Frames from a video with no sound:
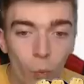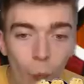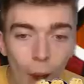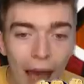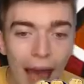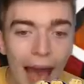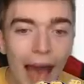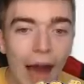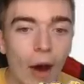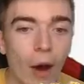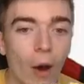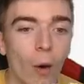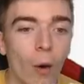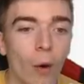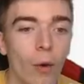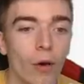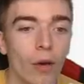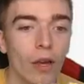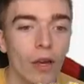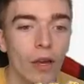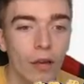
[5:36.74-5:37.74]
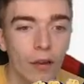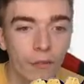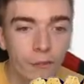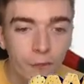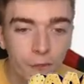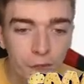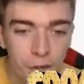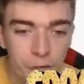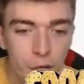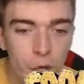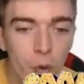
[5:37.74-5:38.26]
Wow.
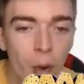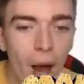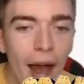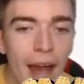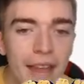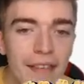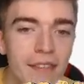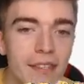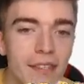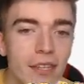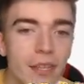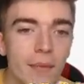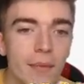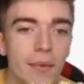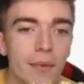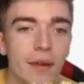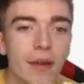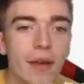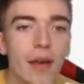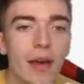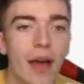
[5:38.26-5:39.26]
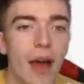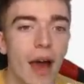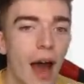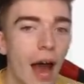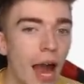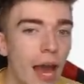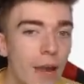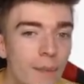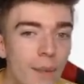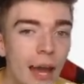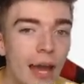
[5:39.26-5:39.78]
View item.
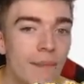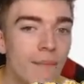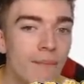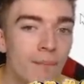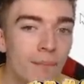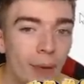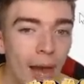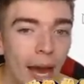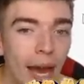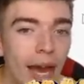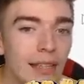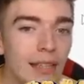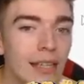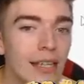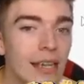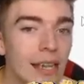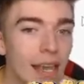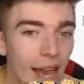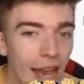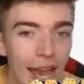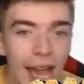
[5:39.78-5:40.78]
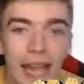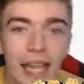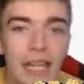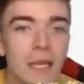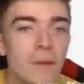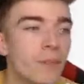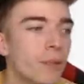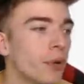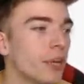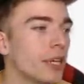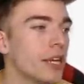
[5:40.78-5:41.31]
I bet barely
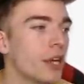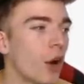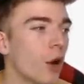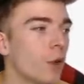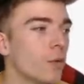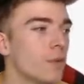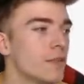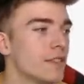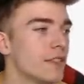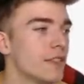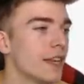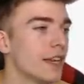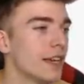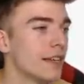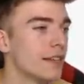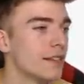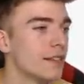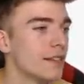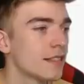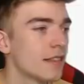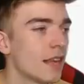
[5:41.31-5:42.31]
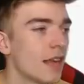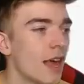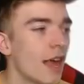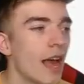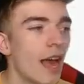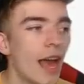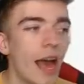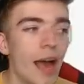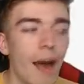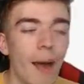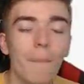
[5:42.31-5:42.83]
anybody owns this.
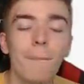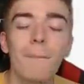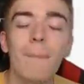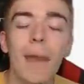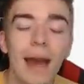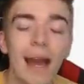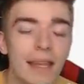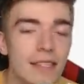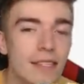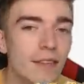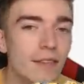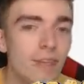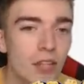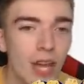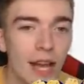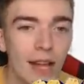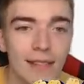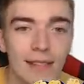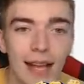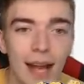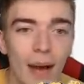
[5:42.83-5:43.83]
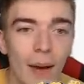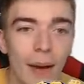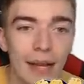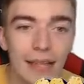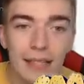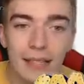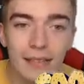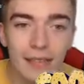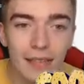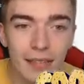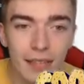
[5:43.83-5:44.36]
Massive shout out. I
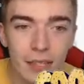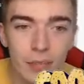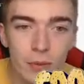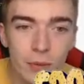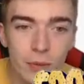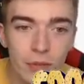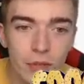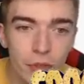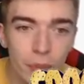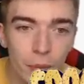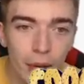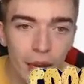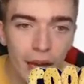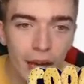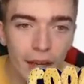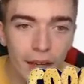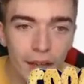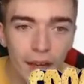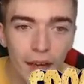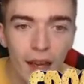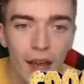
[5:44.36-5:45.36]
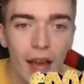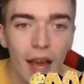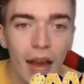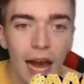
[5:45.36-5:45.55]
didn't think this was gonna work.